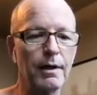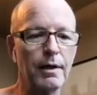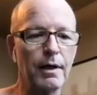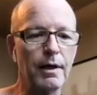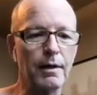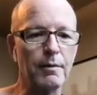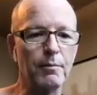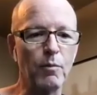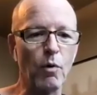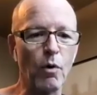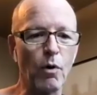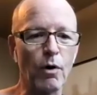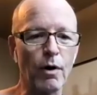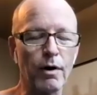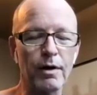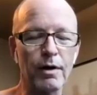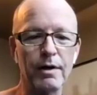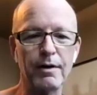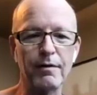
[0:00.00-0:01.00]
more
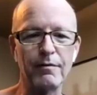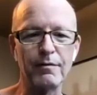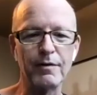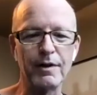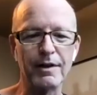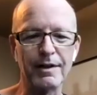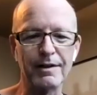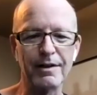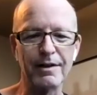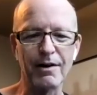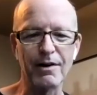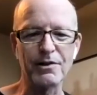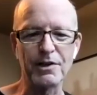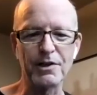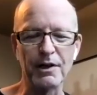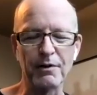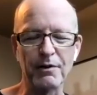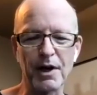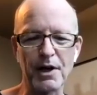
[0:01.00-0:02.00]
of our
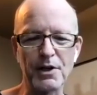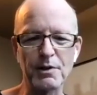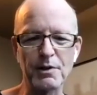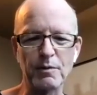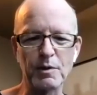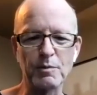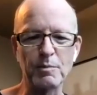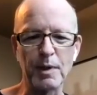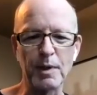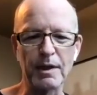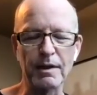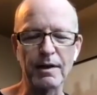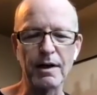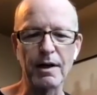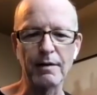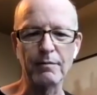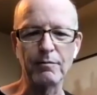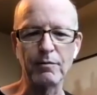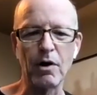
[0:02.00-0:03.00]
generation was being
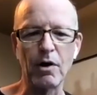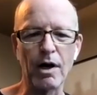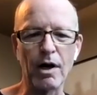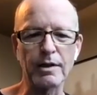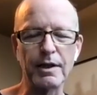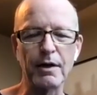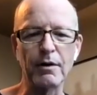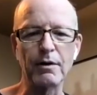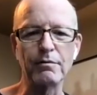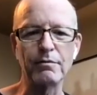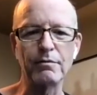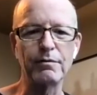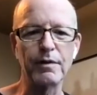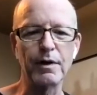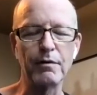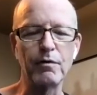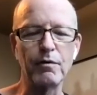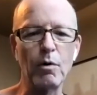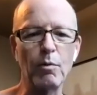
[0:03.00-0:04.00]
kind of locked out of
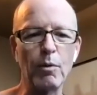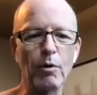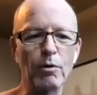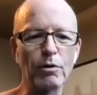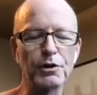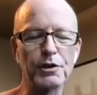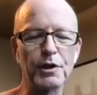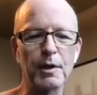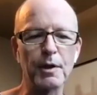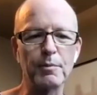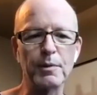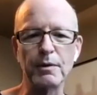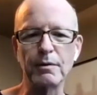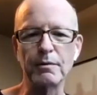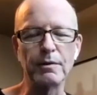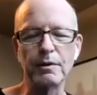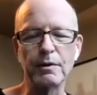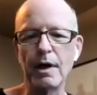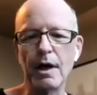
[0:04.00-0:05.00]
home ownership.
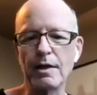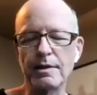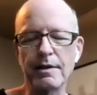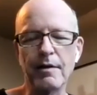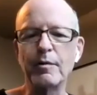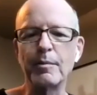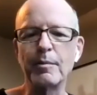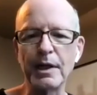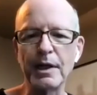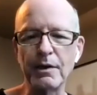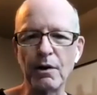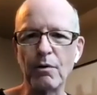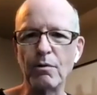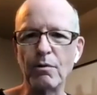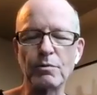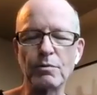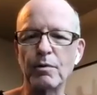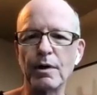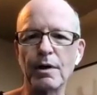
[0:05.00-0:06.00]
You guys, everybody
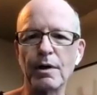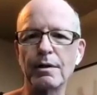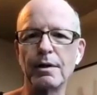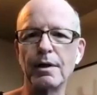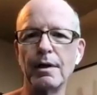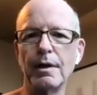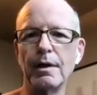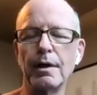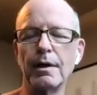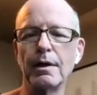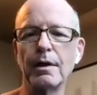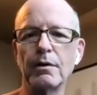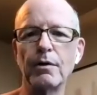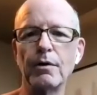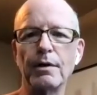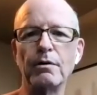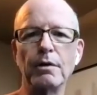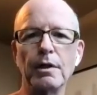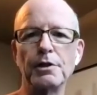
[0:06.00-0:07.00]
knows what
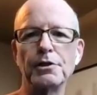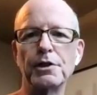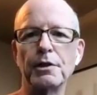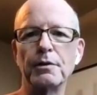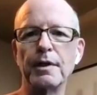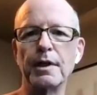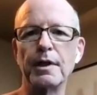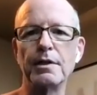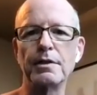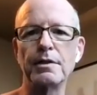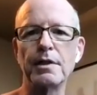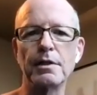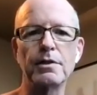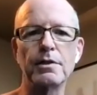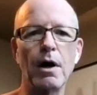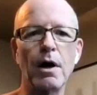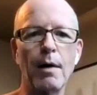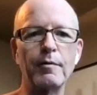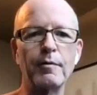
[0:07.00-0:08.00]
critical issue it is. It's
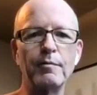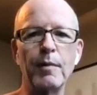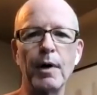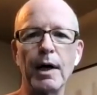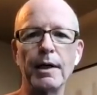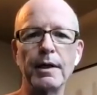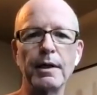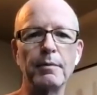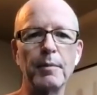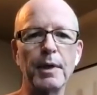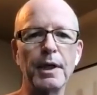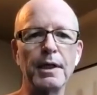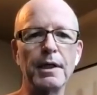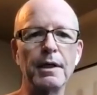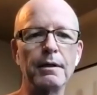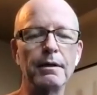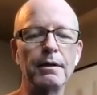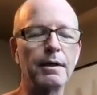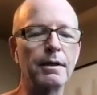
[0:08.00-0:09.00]
top of mind in
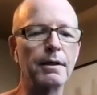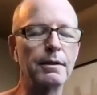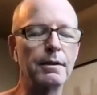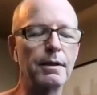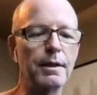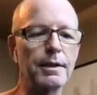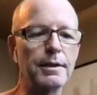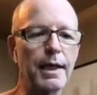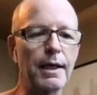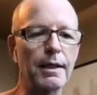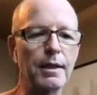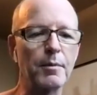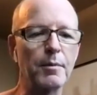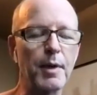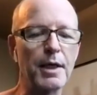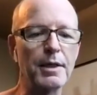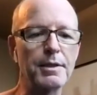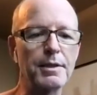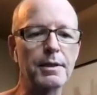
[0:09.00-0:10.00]
media on a daily
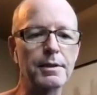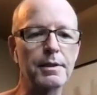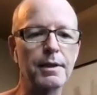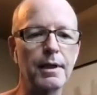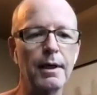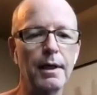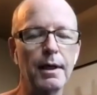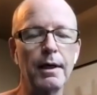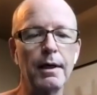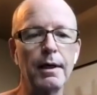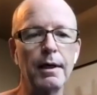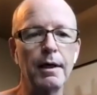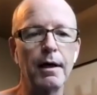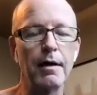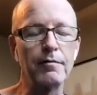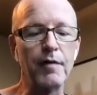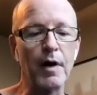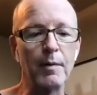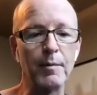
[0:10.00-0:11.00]
basis. I
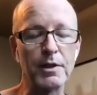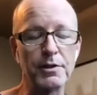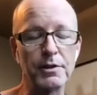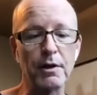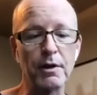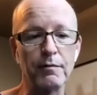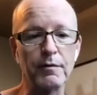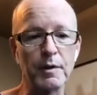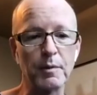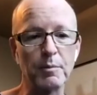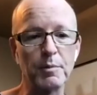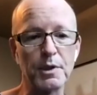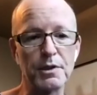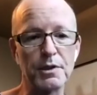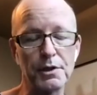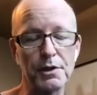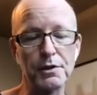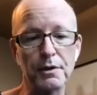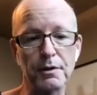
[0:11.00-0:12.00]
found myself in the
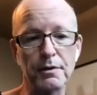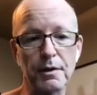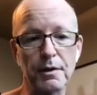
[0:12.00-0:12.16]
position